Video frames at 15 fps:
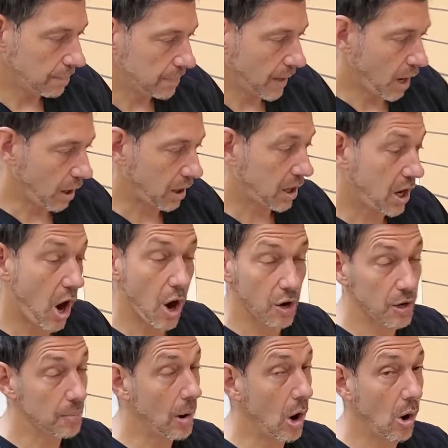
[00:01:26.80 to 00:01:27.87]
our
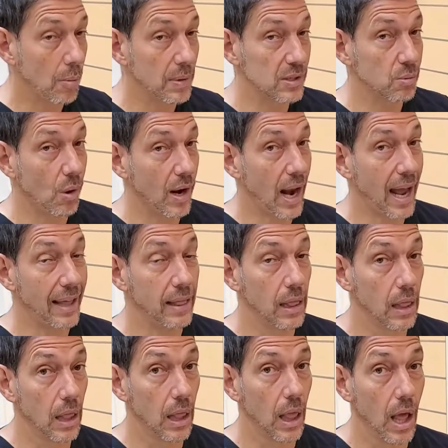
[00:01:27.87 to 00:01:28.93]
cardamom is one I
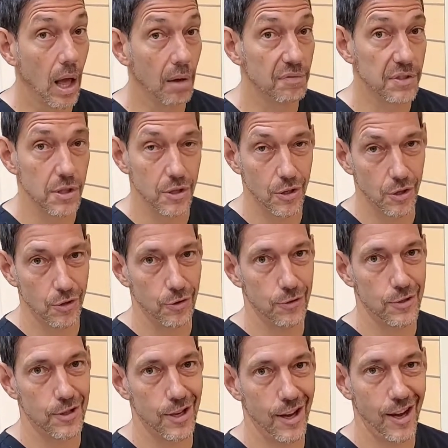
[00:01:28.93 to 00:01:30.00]
love to
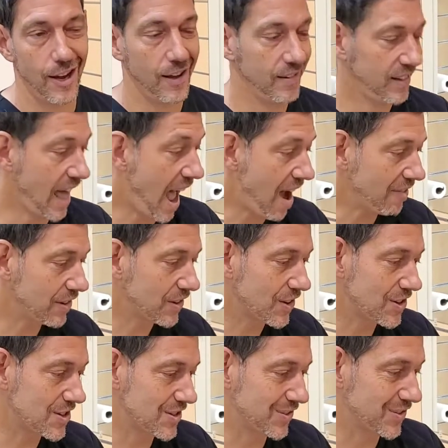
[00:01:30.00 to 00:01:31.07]
use.
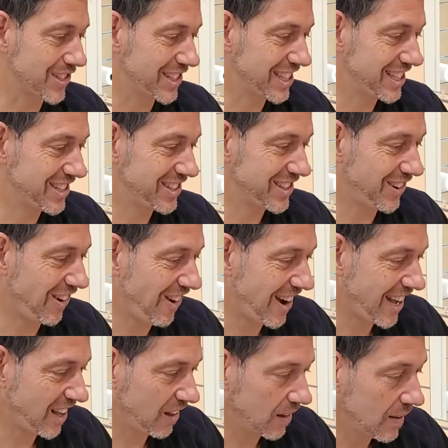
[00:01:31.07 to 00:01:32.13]
Lavender is a really good
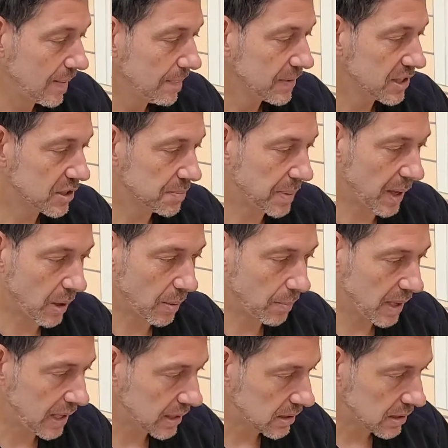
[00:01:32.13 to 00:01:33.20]
oil.
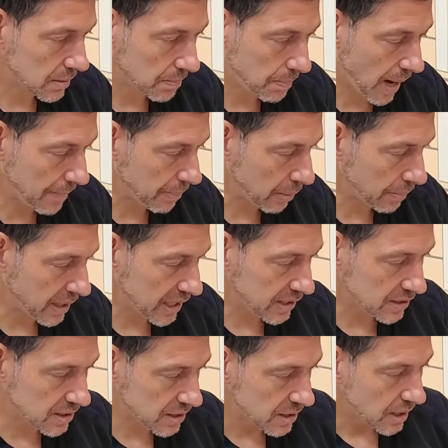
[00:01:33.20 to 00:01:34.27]
Spearmint,
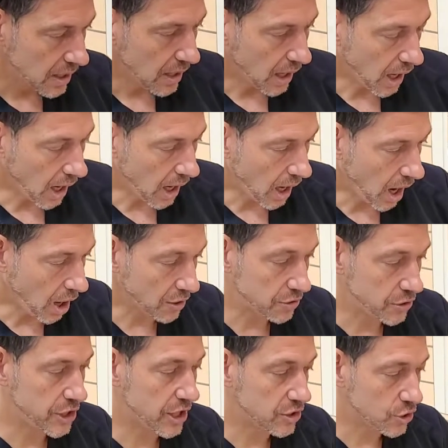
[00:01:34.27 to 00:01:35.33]
peppermint, our
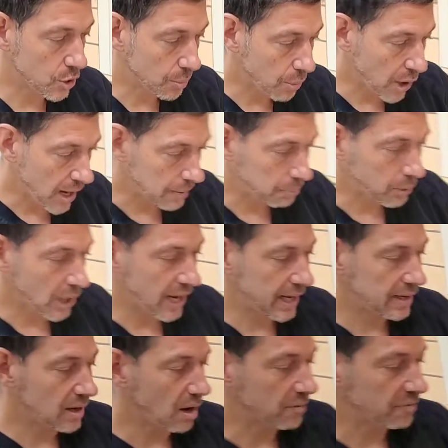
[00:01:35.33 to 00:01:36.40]
gingerbread blend, our